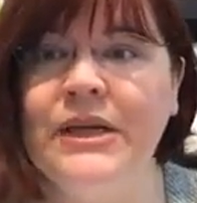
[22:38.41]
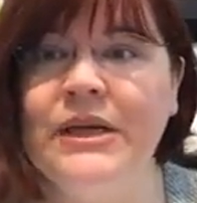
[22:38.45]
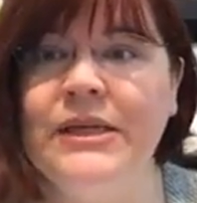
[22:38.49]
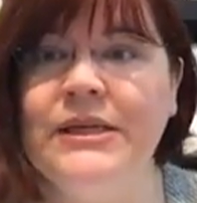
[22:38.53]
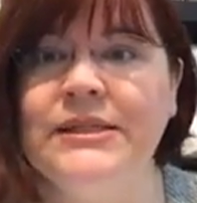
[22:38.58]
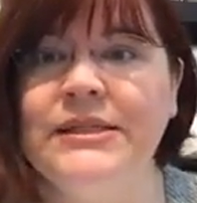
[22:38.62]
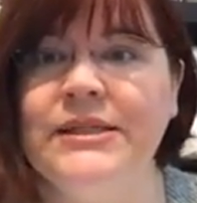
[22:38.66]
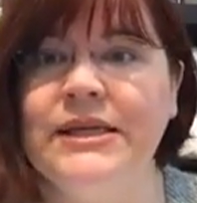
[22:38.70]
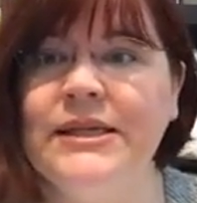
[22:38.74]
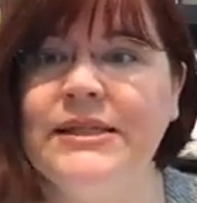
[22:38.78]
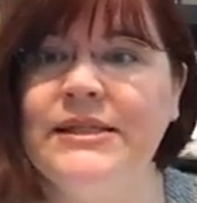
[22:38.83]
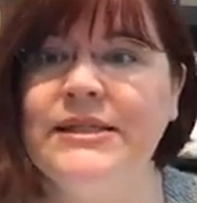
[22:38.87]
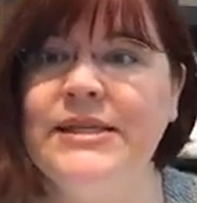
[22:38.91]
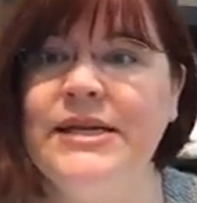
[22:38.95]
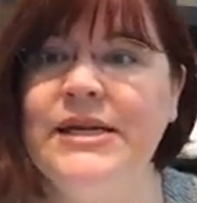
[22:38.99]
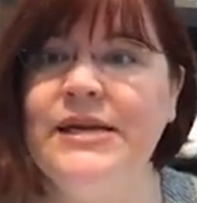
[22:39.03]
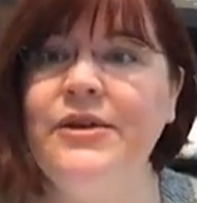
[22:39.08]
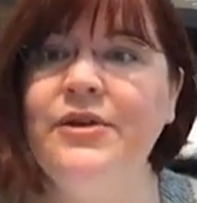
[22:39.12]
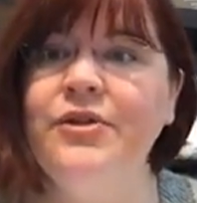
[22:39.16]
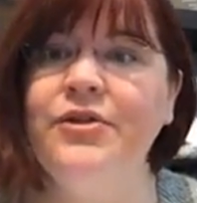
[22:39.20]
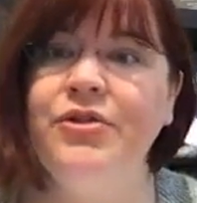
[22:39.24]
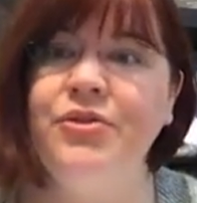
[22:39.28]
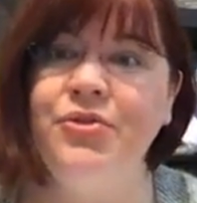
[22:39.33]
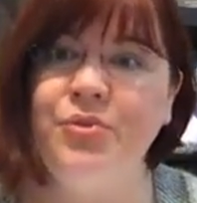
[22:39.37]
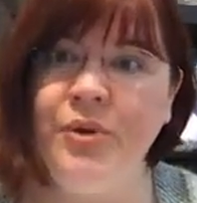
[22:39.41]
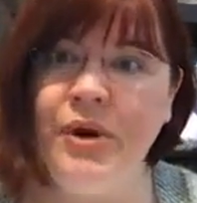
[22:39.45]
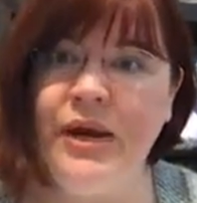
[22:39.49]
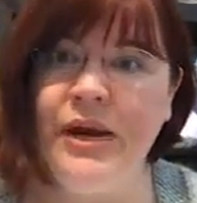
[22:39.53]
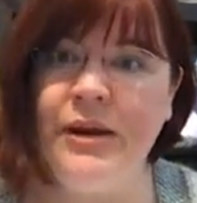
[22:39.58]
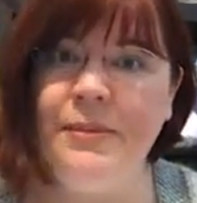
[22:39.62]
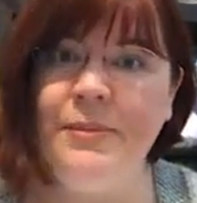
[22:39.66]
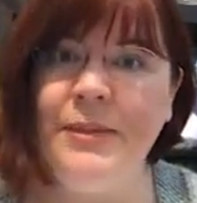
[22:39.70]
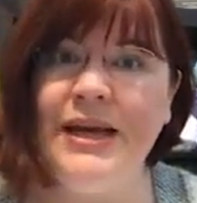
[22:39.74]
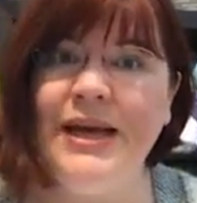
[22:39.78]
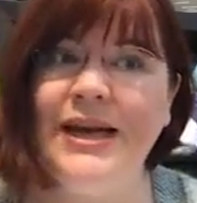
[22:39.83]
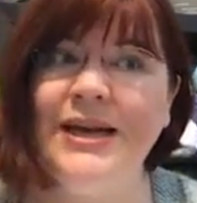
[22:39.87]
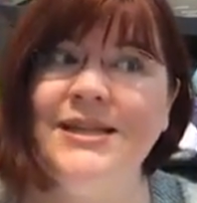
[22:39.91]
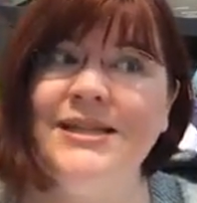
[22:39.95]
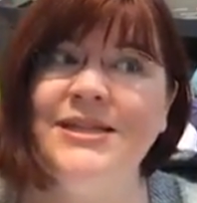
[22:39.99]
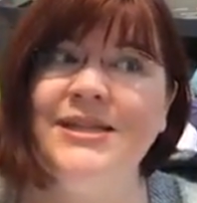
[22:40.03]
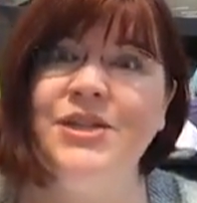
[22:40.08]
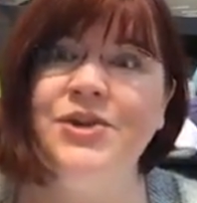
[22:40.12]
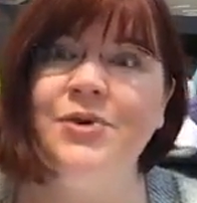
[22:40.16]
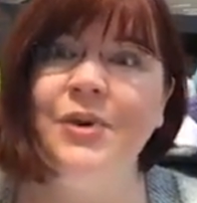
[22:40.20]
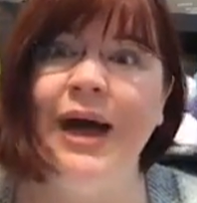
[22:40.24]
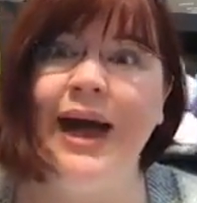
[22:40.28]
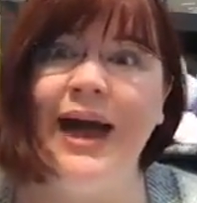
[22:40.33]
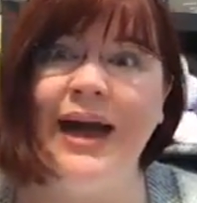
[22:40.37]
63 because
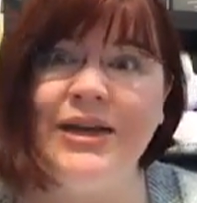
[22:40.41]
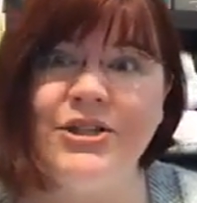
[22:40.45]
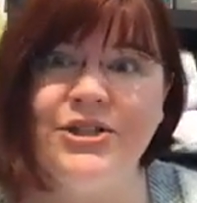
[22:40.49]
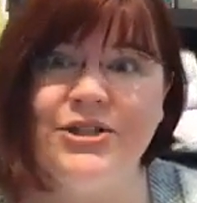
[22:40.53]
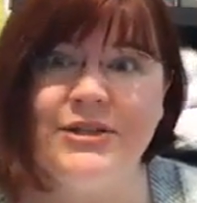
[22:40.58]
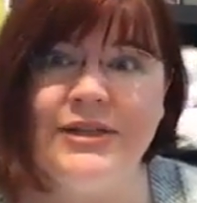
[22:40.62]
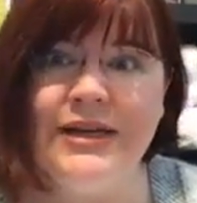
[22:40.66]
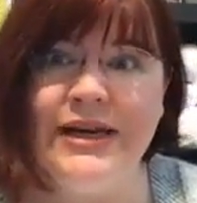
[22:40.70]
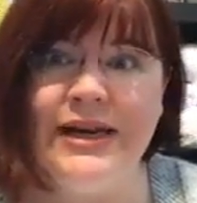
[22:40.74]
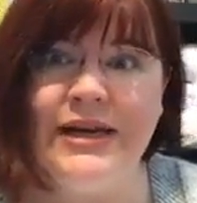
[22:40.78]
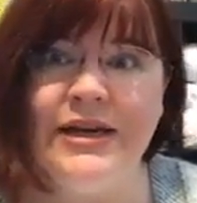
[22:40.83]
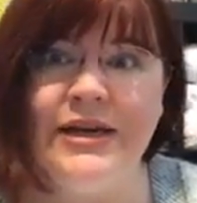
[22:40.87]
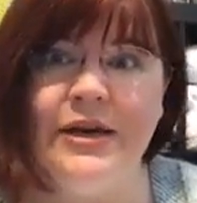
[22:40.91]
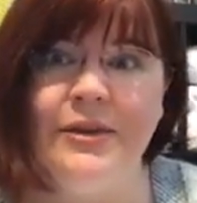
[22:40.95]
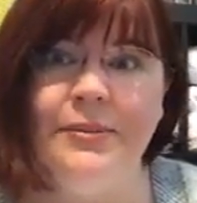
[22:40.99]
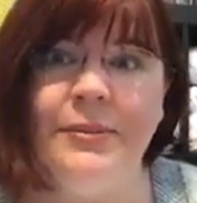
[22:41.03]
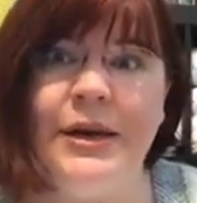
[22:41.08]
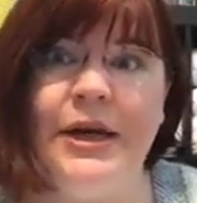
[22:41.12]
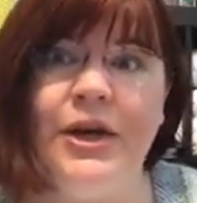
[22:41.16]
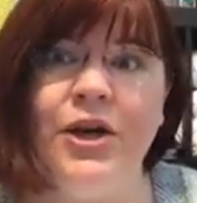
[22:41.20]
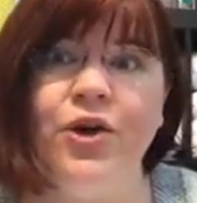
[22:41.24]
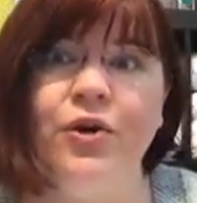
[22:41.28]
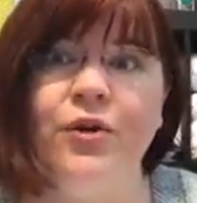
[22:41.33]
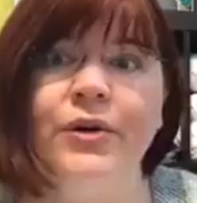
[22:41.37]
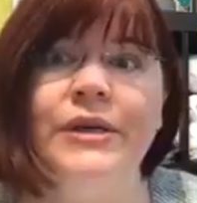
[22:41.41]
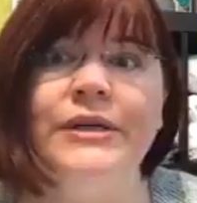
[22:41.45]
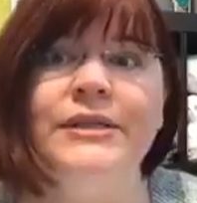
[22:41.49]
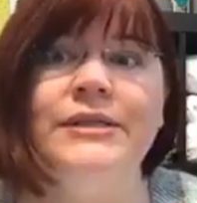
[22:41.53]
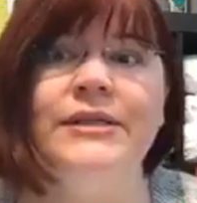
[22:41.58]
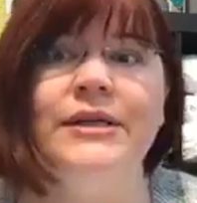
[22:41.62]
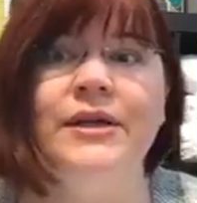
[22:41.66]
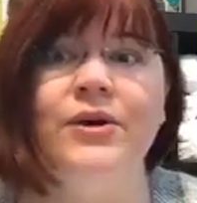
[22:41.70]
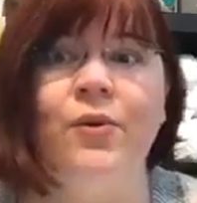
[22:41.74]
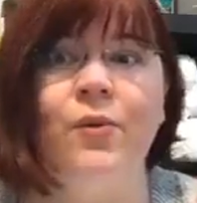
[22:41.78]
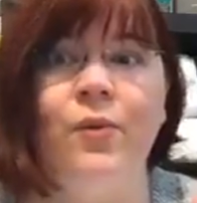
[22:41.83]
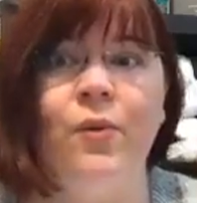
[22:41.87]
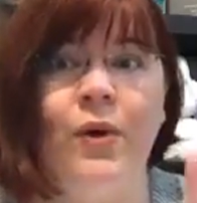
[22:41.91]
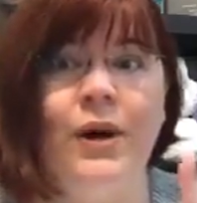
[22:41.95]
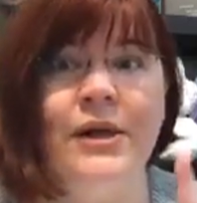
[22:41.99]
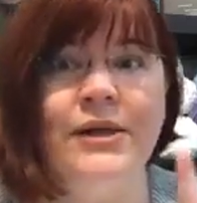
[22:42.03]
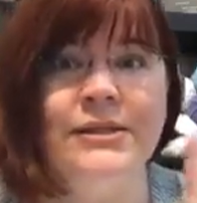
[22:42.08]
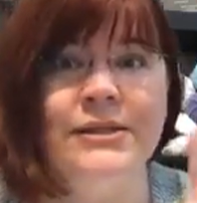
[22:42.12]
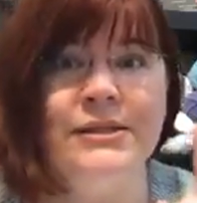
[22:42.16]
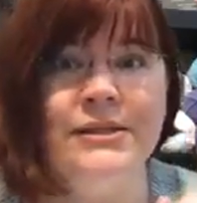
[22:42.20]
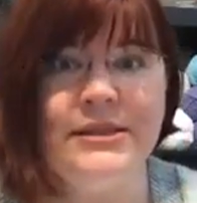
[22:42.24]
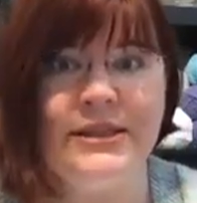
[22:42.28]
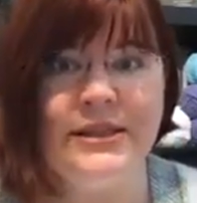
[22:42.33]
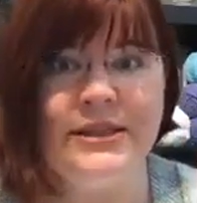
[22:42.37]
you actually end up increasing one
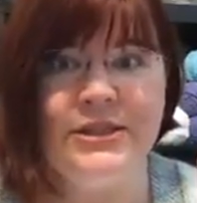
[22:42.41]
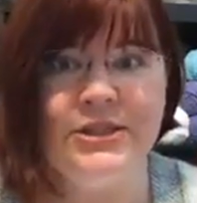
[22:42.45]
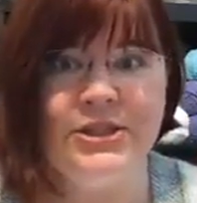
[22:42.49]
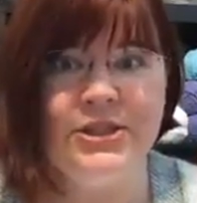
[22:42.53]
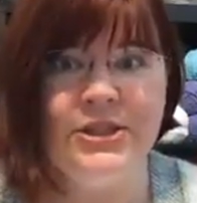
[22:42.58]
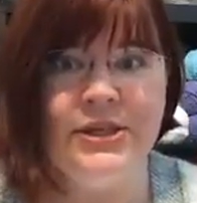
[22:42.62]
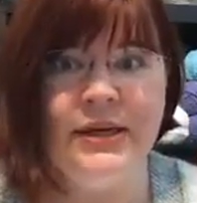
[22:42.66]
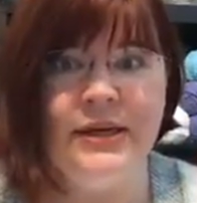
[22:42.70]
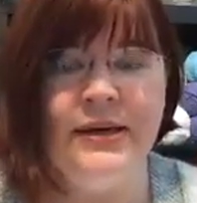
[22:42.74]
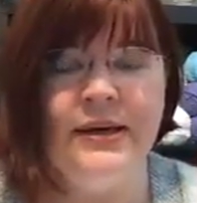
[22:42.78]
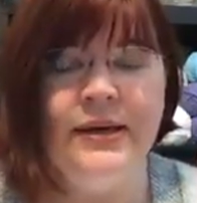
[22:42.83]
stitch